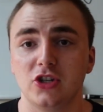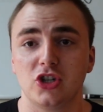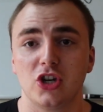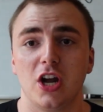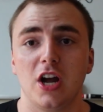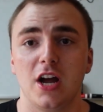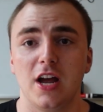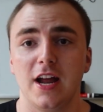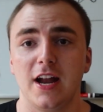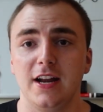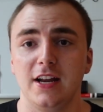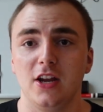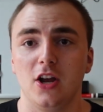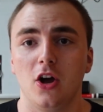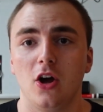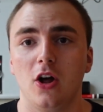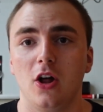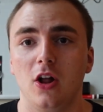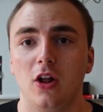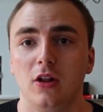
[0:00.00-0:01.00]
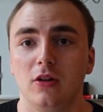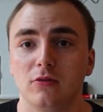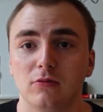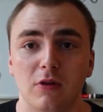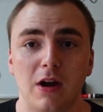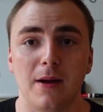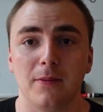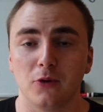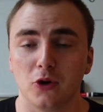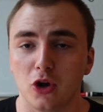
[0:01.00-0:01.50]
Shaw, Eddie Hall,
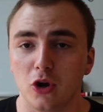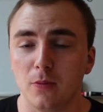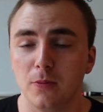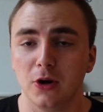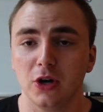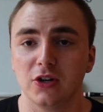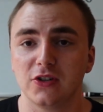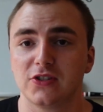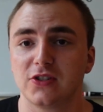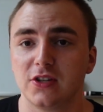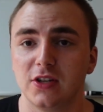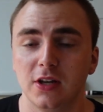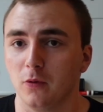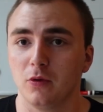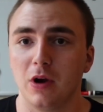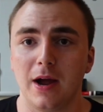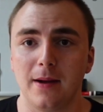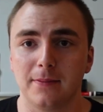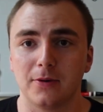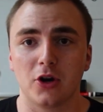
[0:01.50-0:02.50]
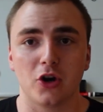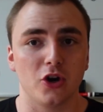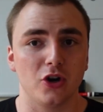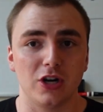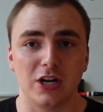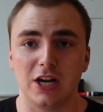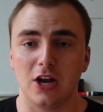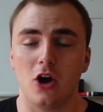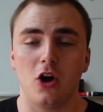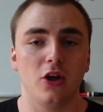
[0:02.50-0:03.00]
Robert Oberst, Rob
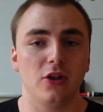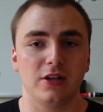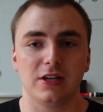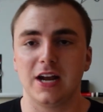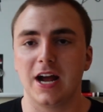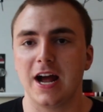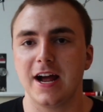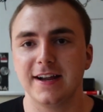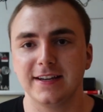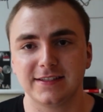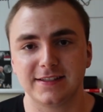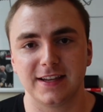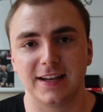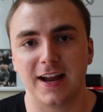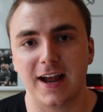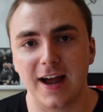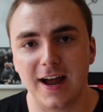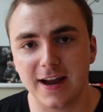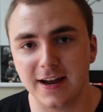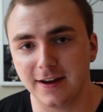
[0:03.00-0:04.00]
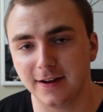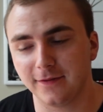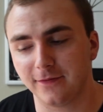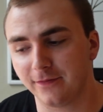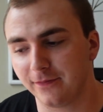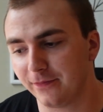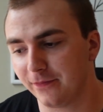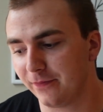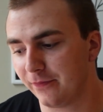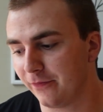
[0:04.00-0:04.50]
Kearney, all the guys that I
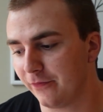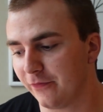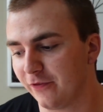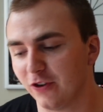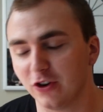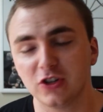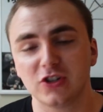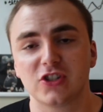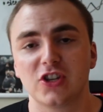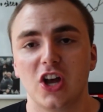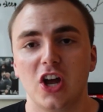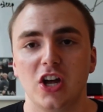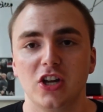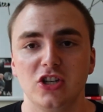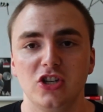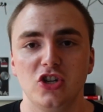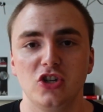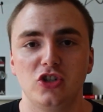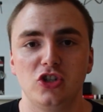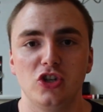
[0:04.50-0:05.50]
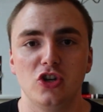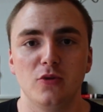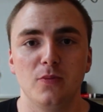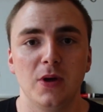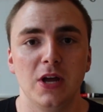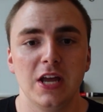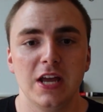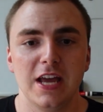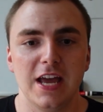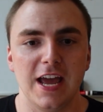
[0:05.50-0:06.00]
first saw on YouTube
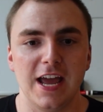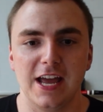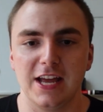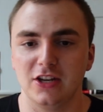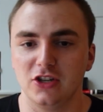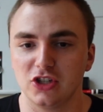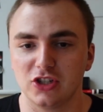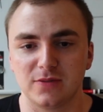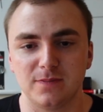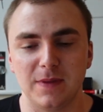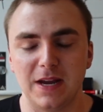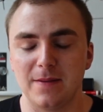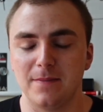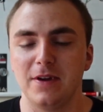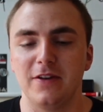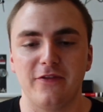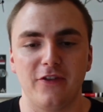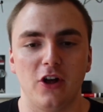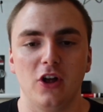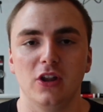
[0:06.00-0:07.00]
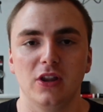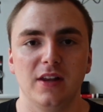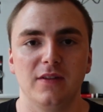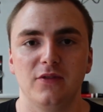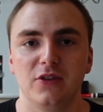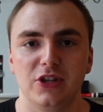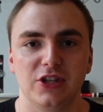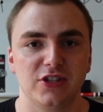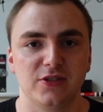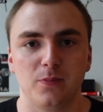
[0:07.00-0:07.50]
and just made me fall in love
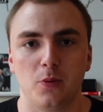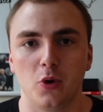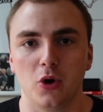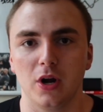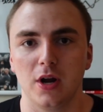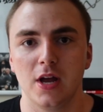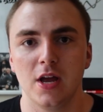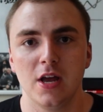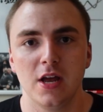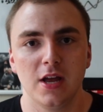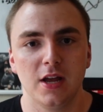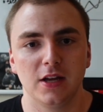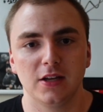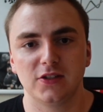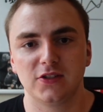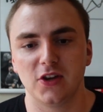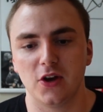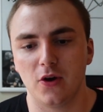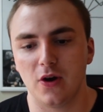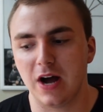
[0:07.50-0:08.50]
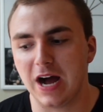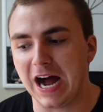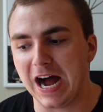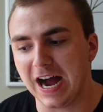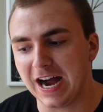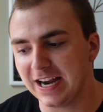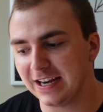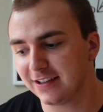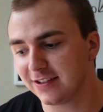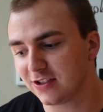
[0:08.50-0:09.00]
with the sport. So
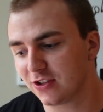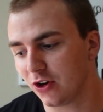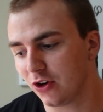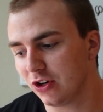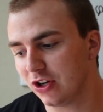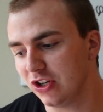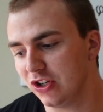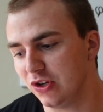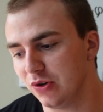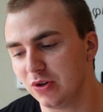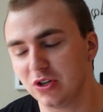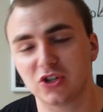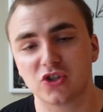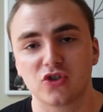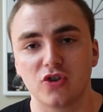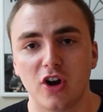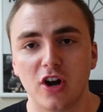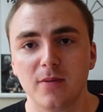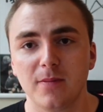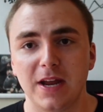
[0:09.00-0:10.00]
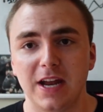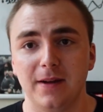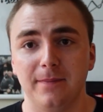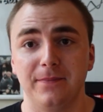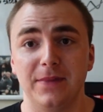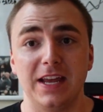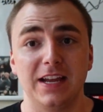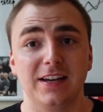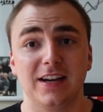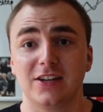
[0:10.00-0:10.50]
I started doing
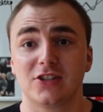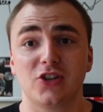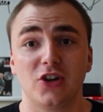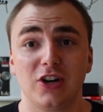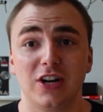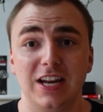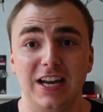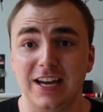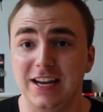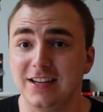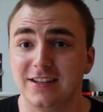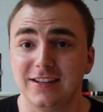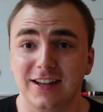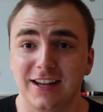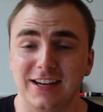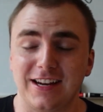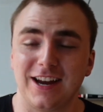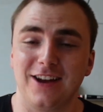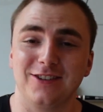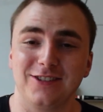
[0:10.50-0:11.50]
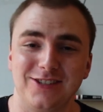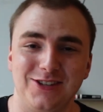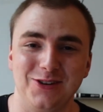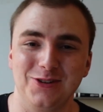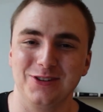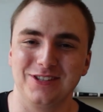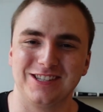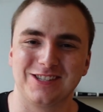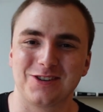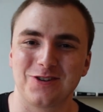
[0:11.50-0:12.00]
strongman and I started eating like I was
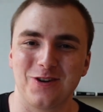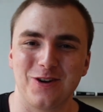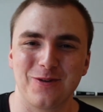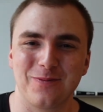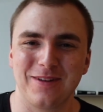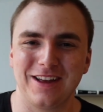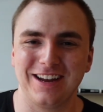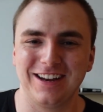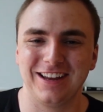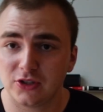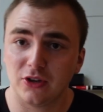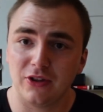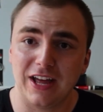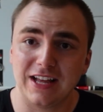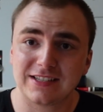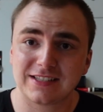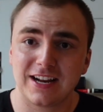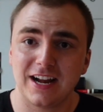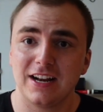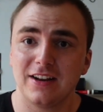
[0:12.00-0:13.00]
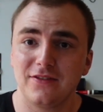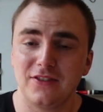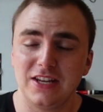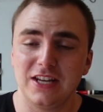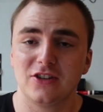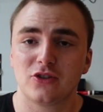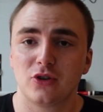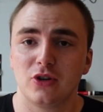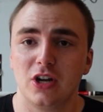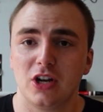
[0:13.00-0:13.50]
doing strongman. So that's kind of the
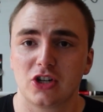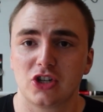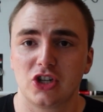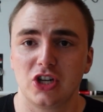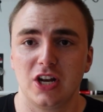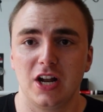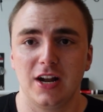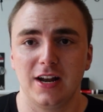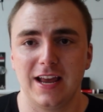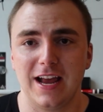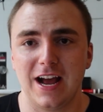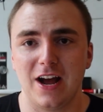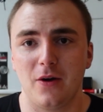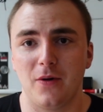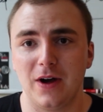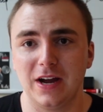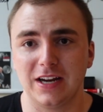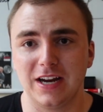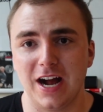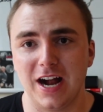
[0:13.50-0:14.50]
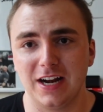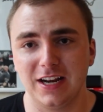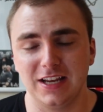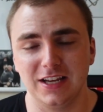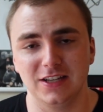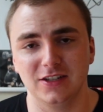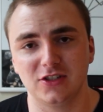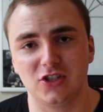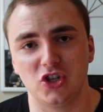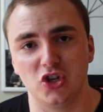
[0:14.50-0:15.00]
introduction on how I got
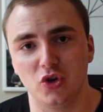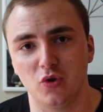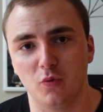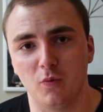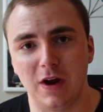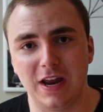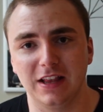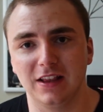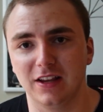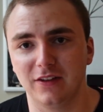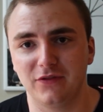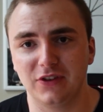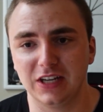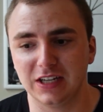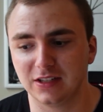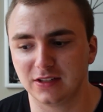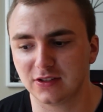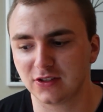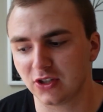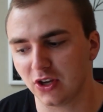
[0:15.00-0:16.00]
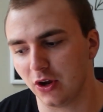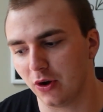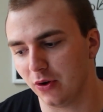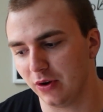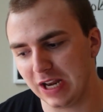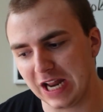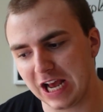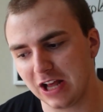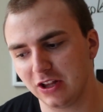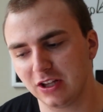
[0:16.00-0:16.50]
into weightlifting. So
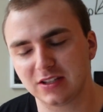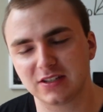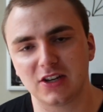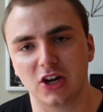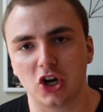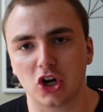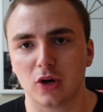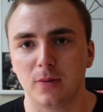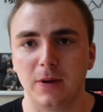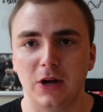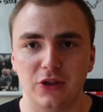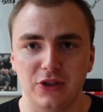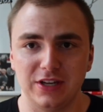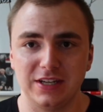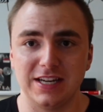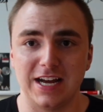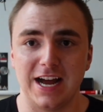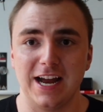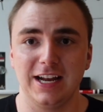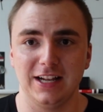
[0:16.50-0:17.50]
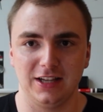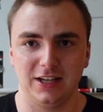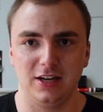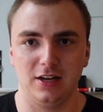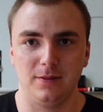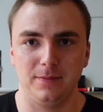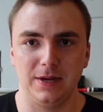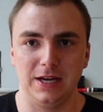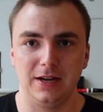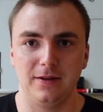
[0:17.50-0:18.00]
now let's talk about the diet a
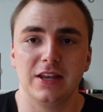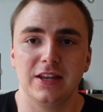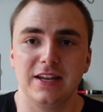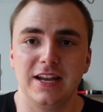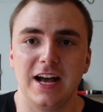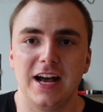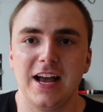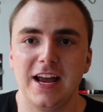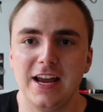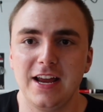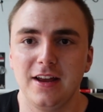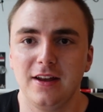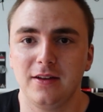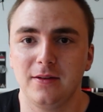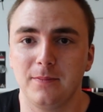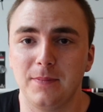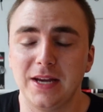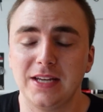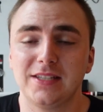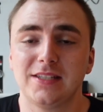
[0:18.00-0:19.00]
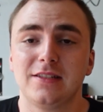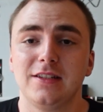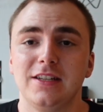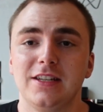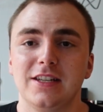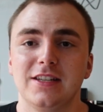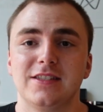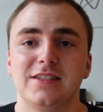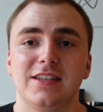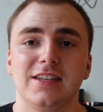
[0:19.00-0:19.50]
little bit. The diet basically
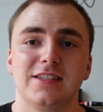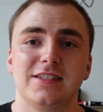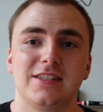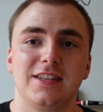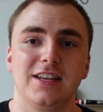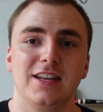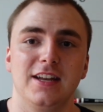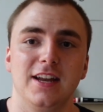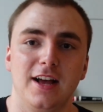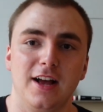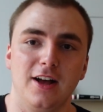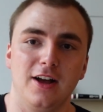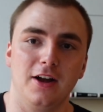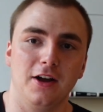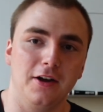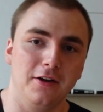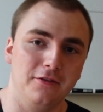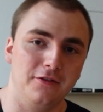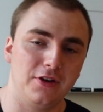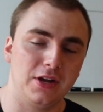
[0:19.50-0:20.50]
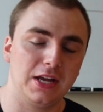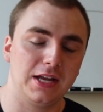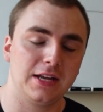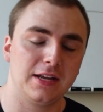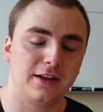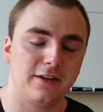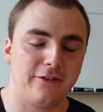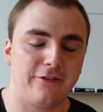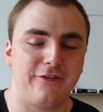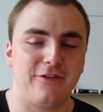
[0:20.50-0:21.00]
consisted of
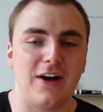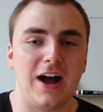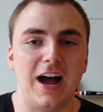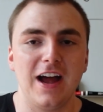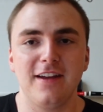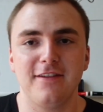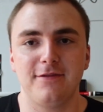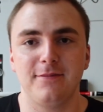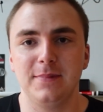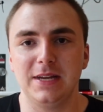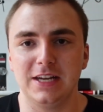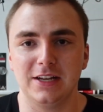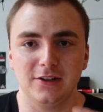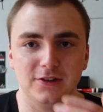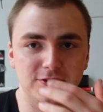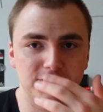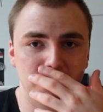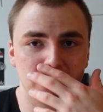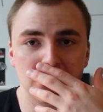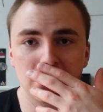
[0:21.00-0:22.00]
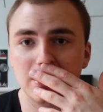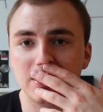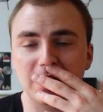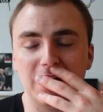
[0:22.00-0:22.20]
five meals.